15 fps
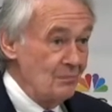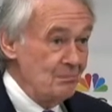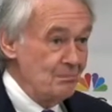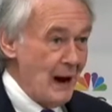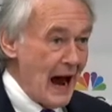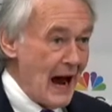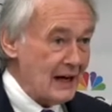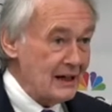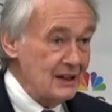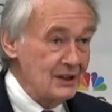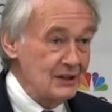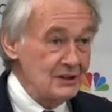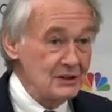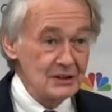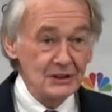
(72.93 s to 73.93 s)
back
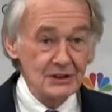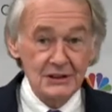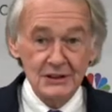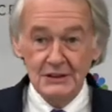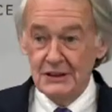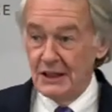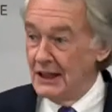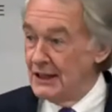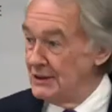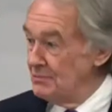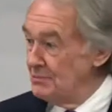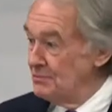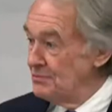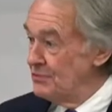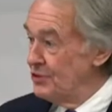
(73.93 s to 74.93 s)

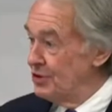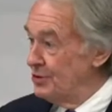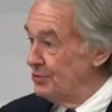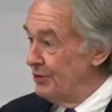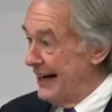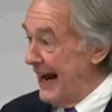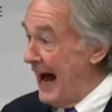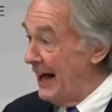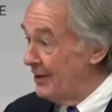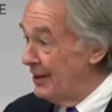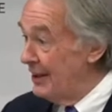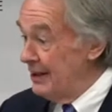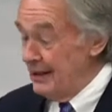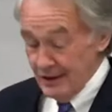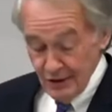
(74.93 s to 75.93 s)
to
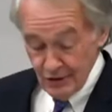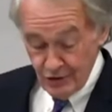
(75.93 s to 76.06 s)
reality